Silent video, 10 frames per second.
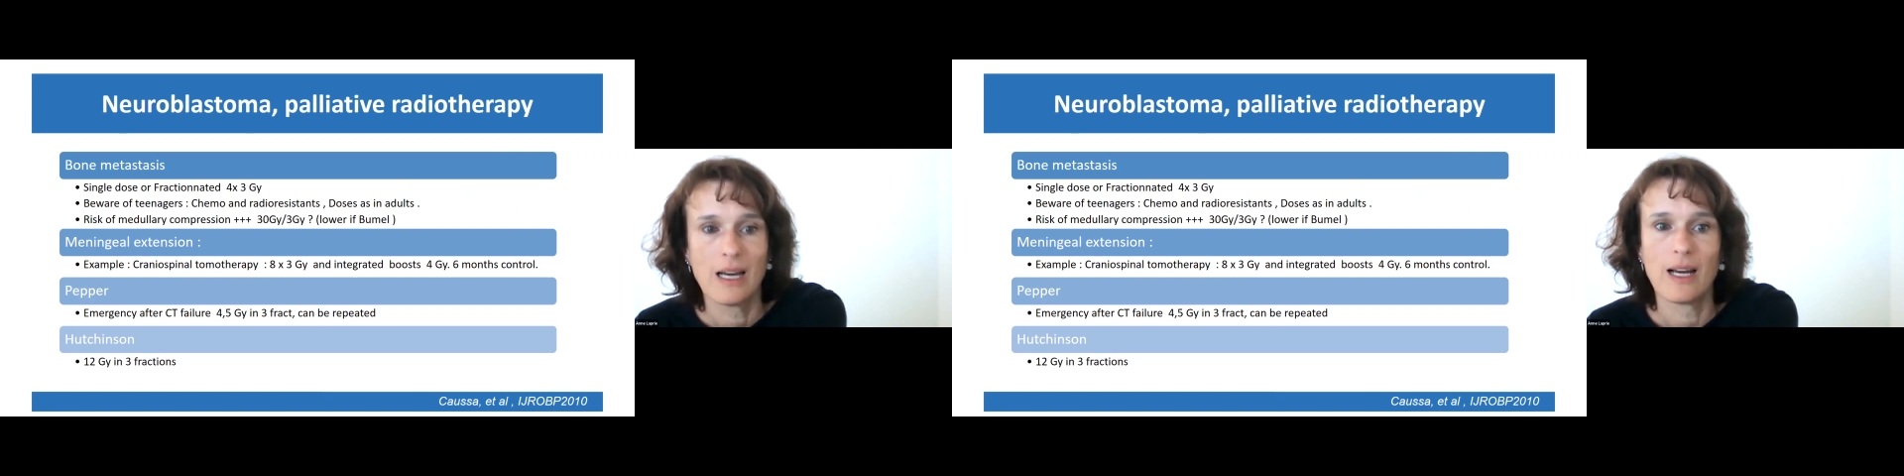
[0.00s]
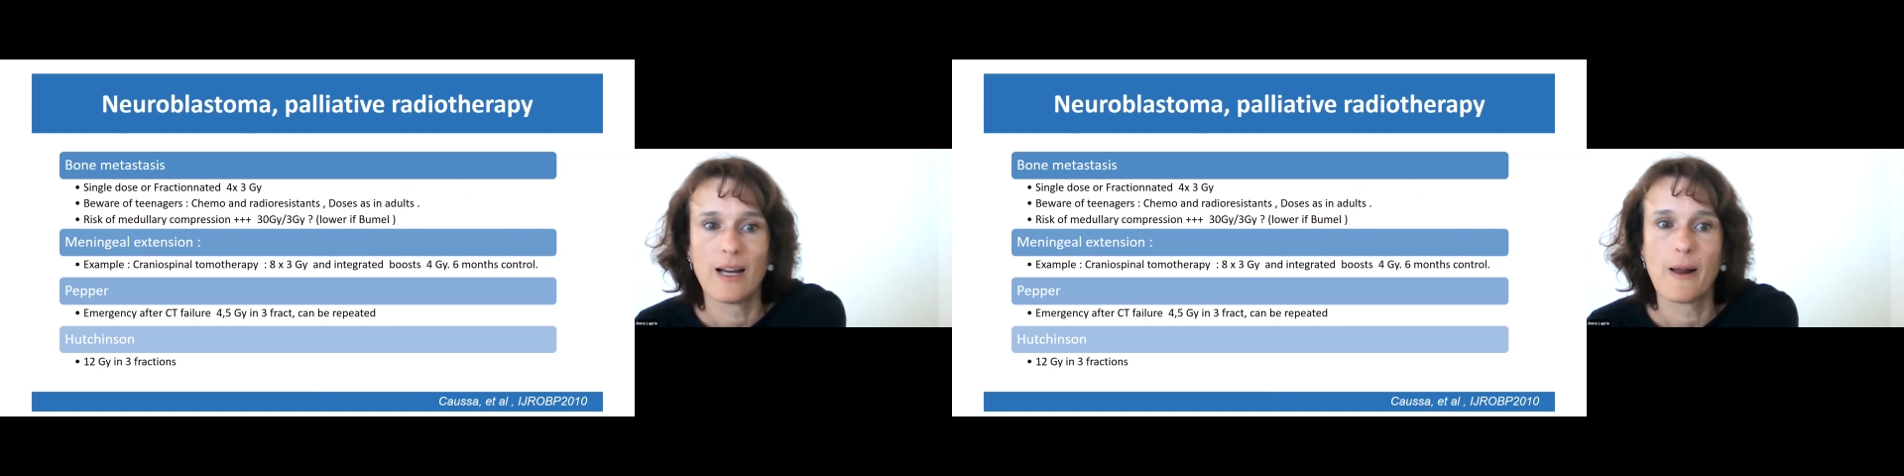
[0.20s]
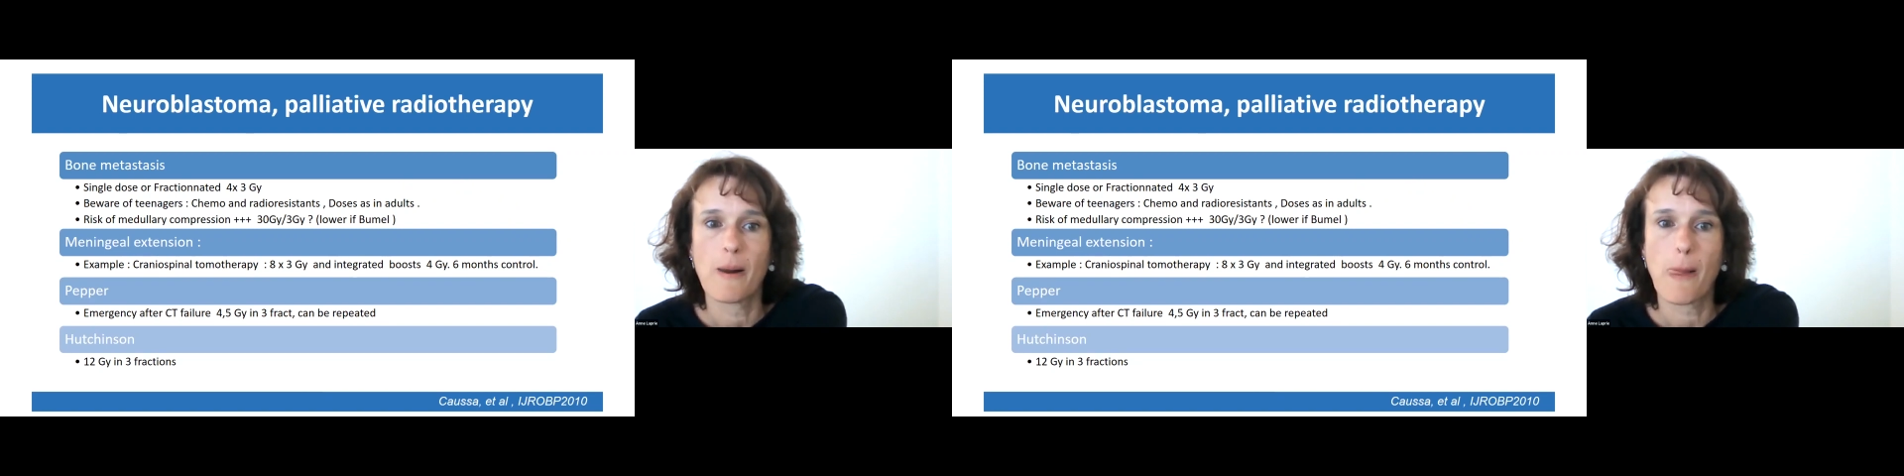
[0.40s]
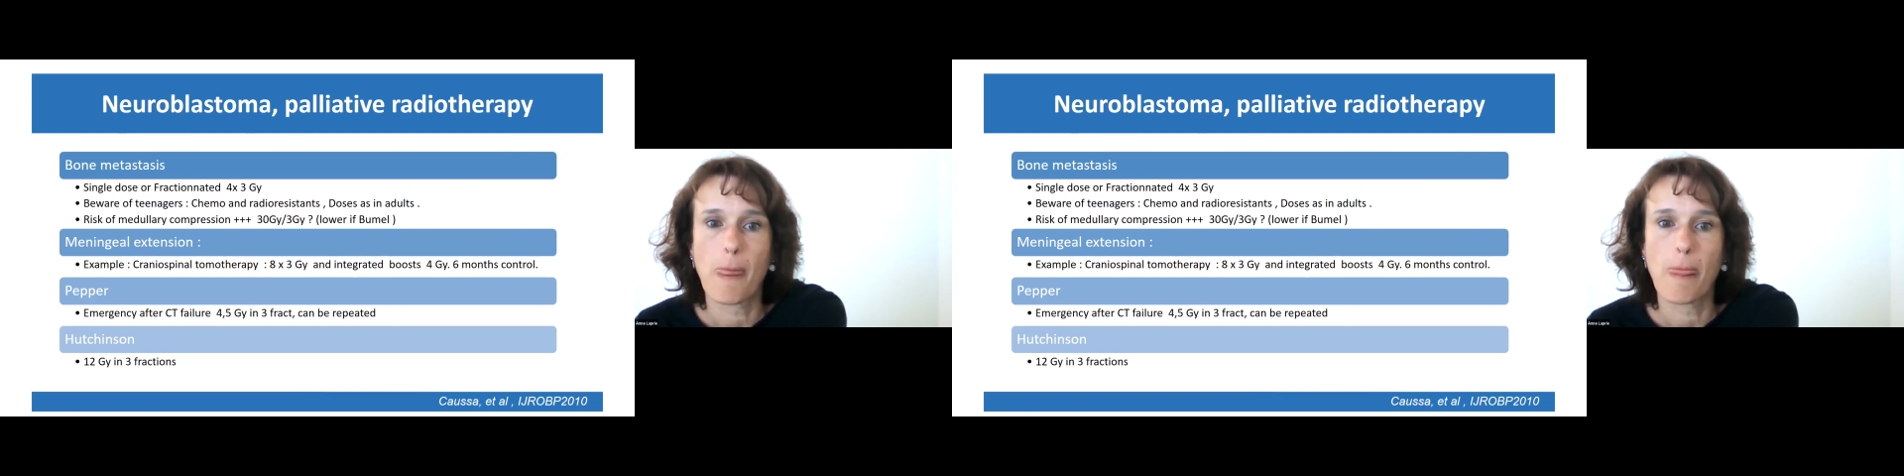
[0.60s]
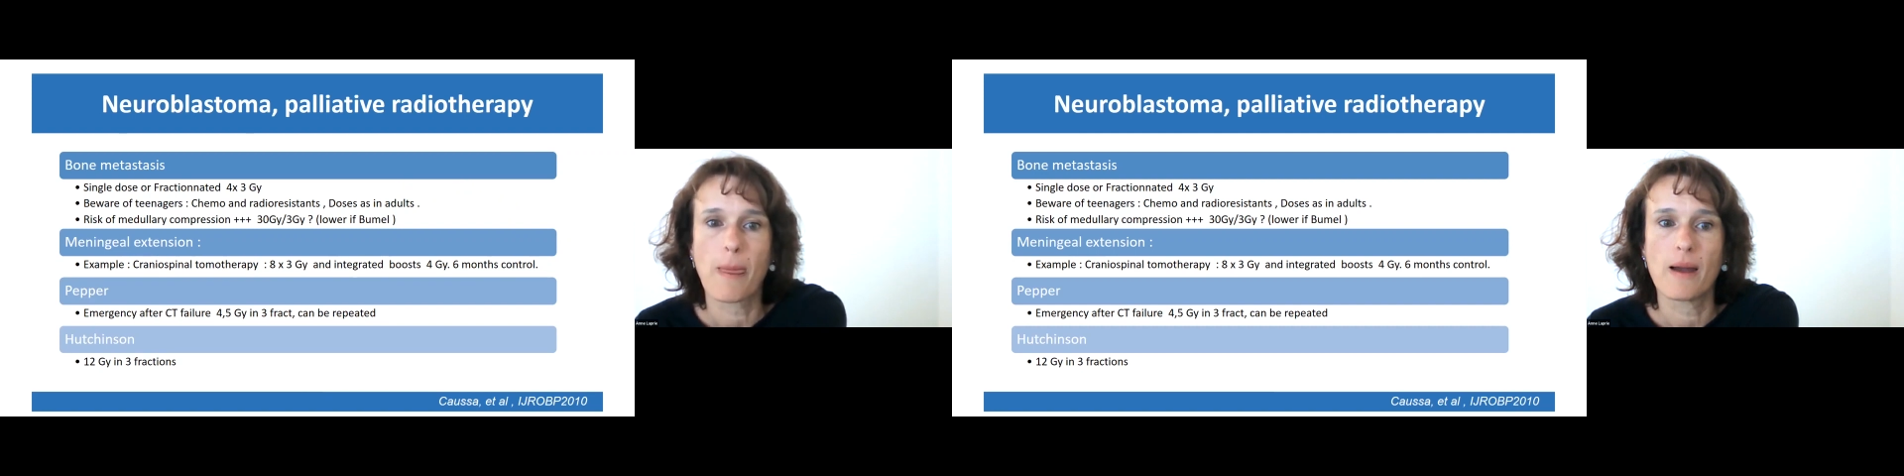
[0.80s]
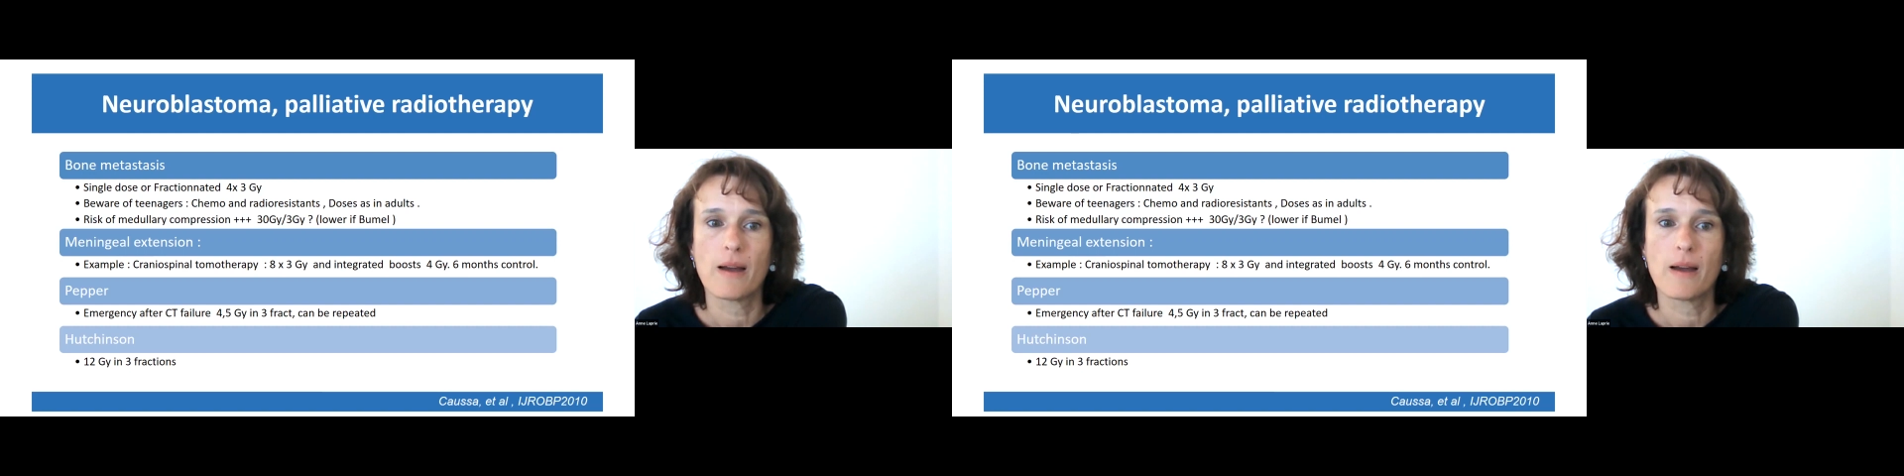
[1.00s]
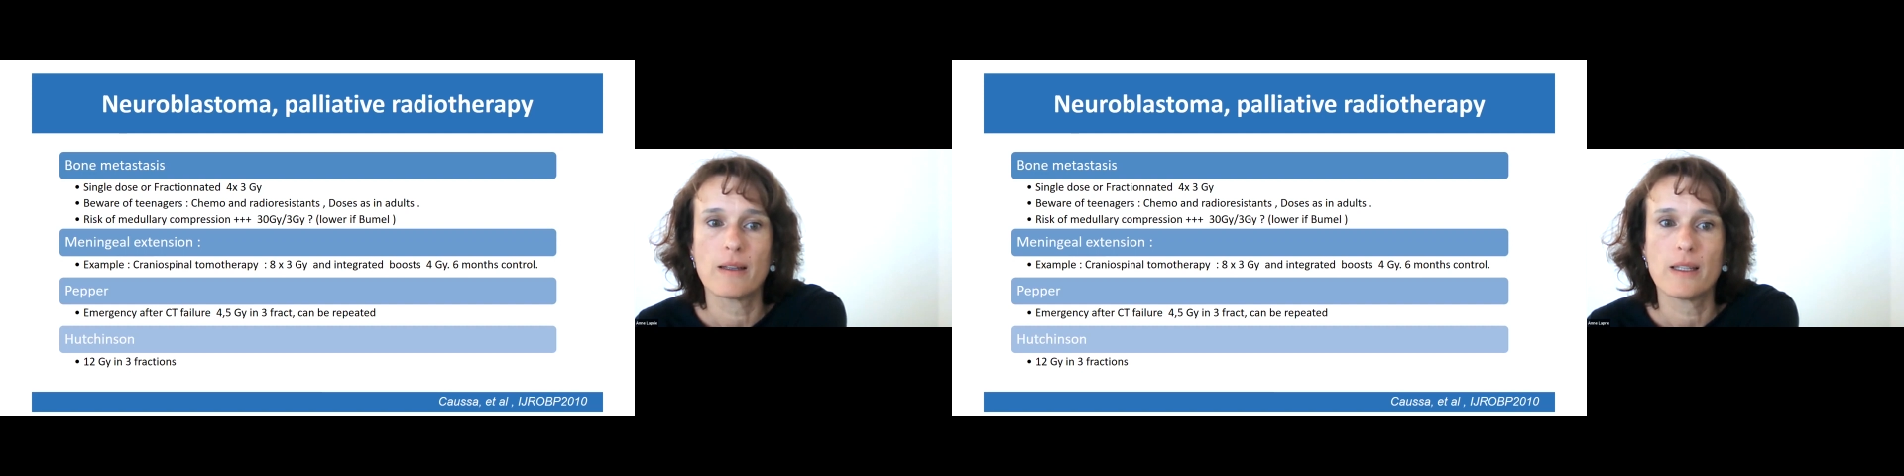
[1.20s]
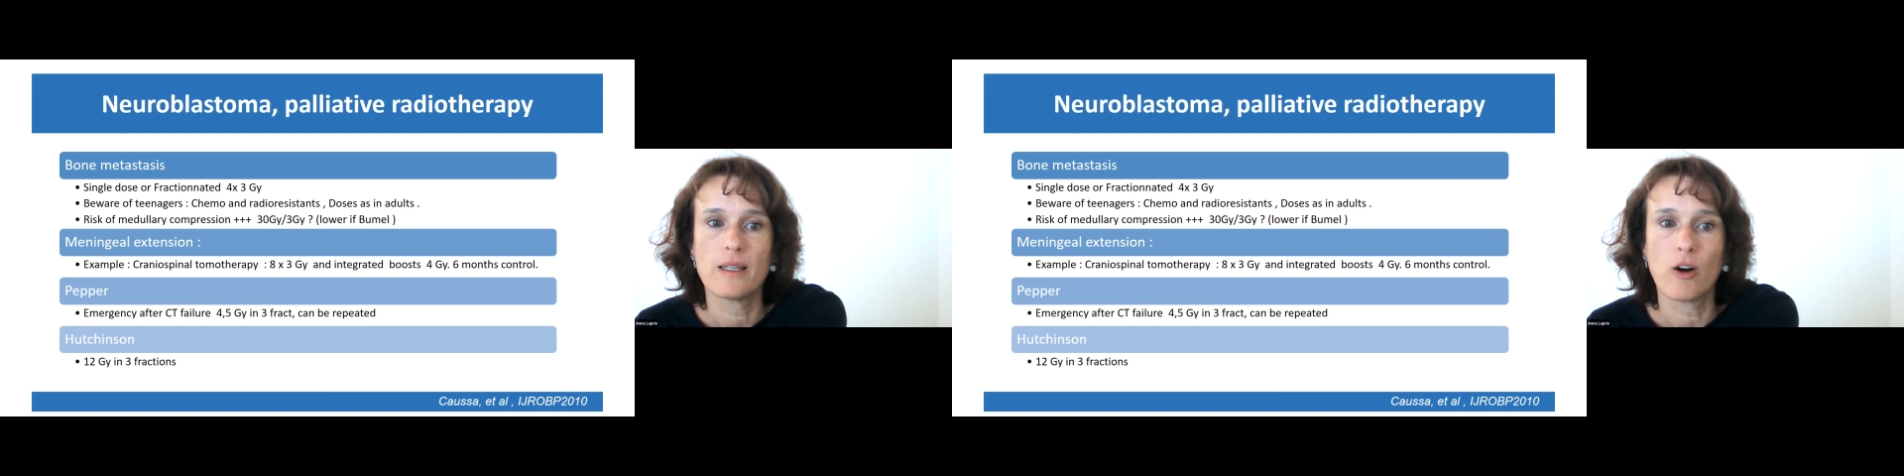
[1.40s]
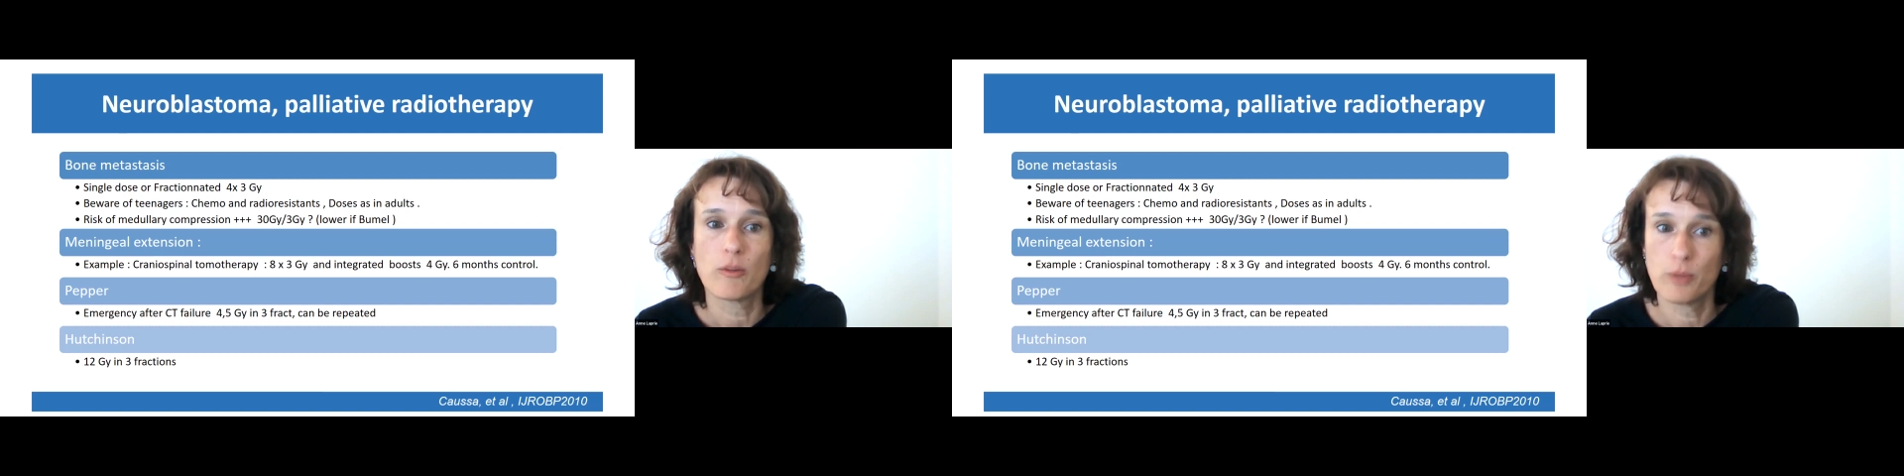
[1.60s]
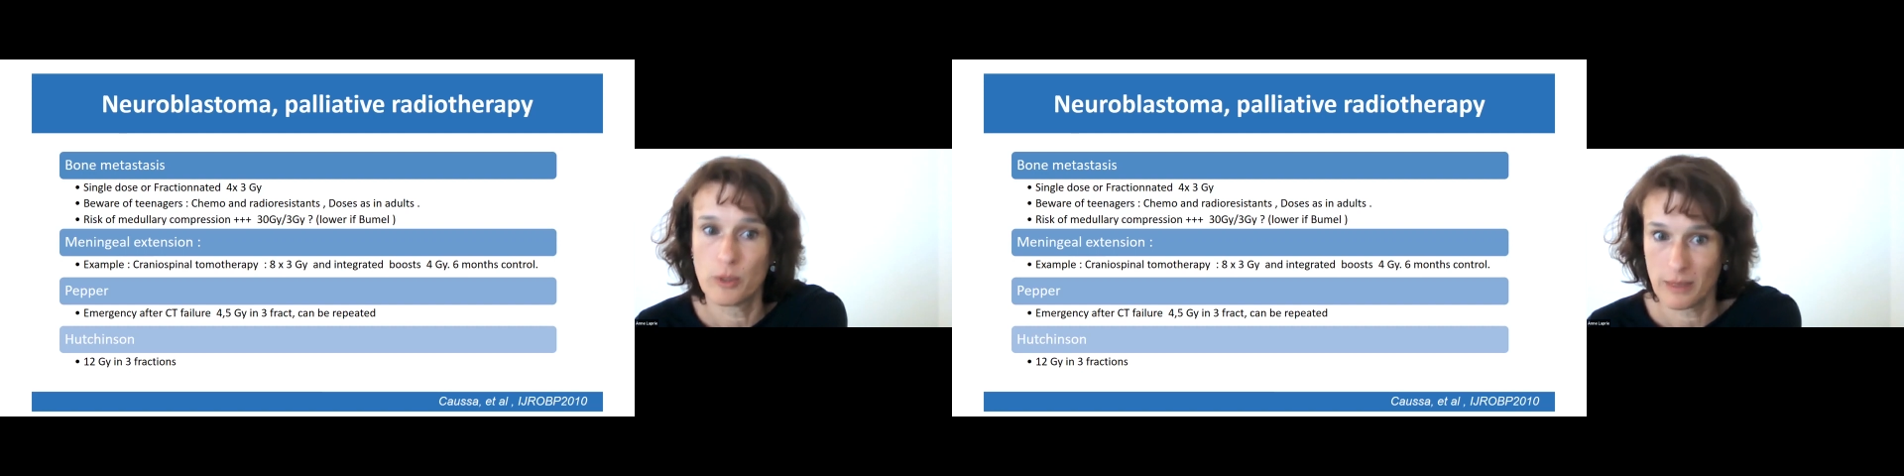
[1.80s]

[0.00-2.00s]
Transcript: on bone